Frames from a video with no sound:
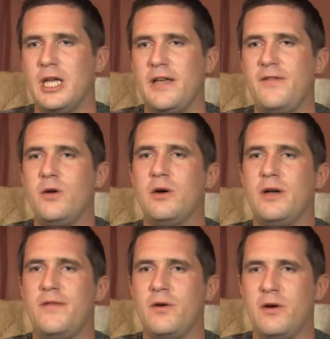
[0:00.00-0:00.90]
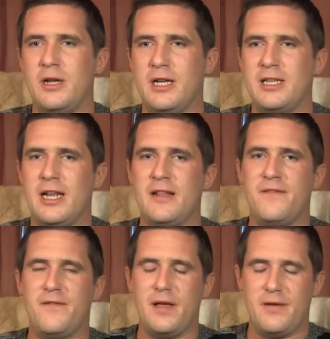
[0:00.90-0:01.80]
if you if you're only
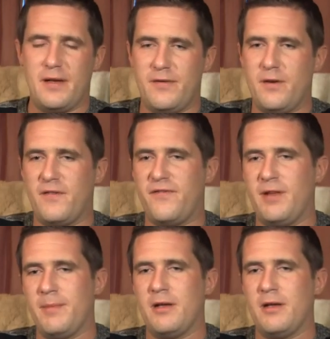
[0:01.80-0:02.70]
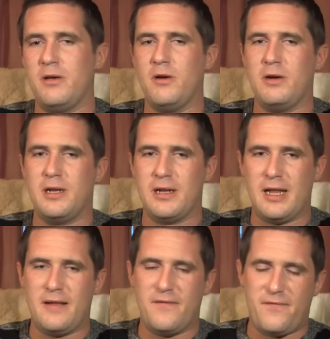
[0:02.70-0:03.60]
containing if you're a female, you're only
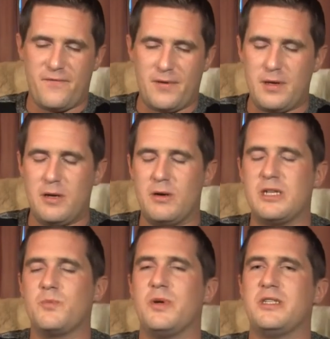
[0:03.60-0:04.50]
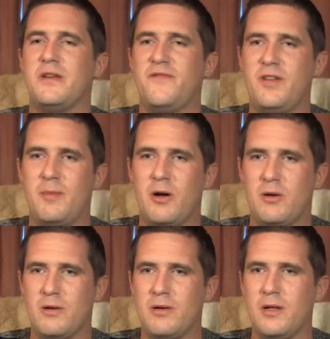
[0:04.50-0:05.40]
containing you're expressing
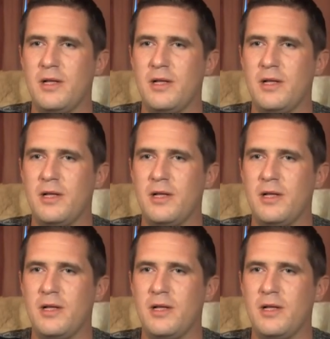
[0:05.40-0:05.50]
female.